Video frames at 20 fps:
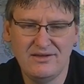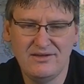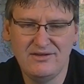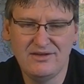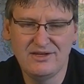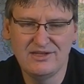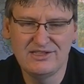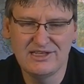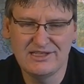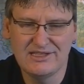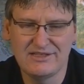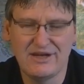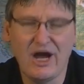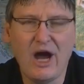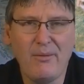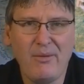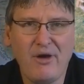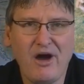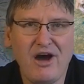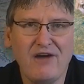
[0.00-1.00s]
you can take the
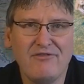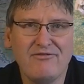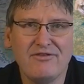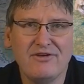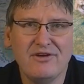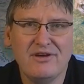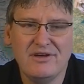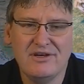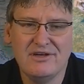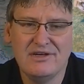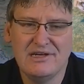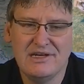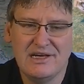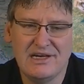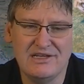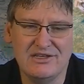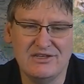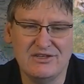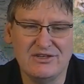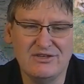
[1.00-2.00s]
top off,
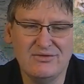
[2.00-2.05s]
and you